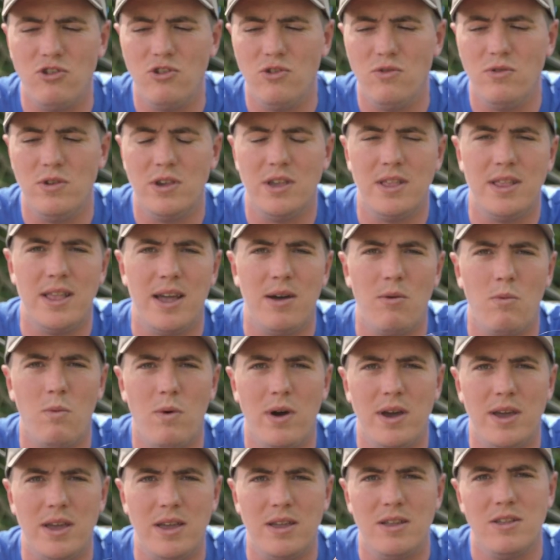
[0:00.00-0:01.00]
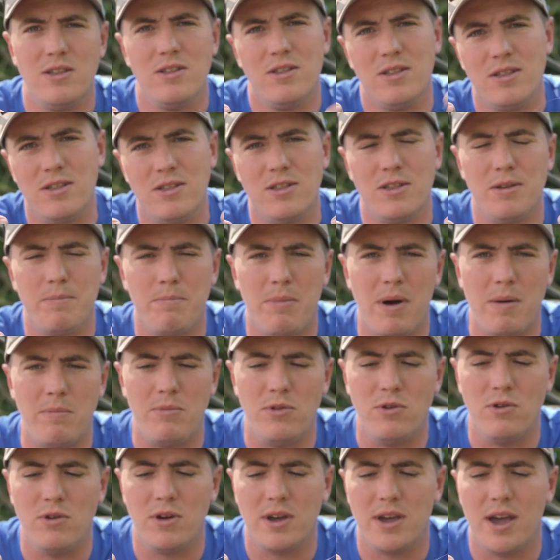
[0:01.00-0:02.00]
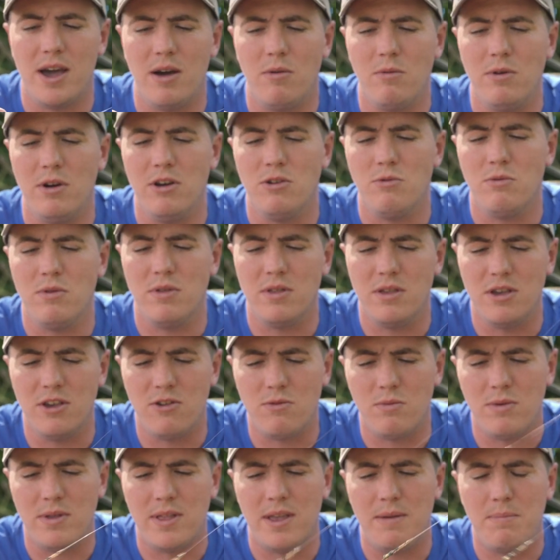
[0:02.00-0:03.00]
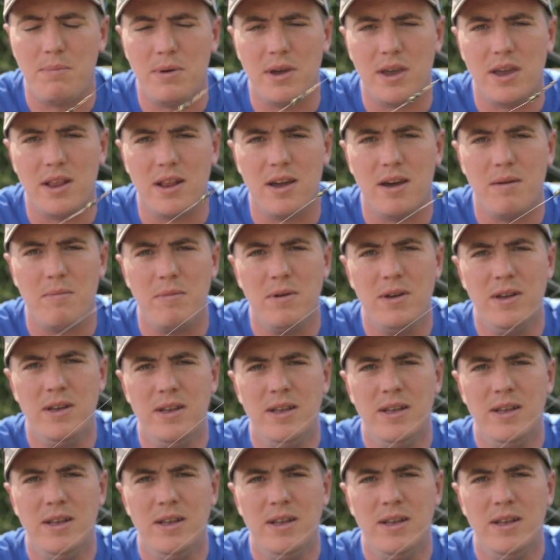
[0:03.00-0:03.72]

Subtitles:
using that weight to bump the hook out. Whereas with this, when they pick it up,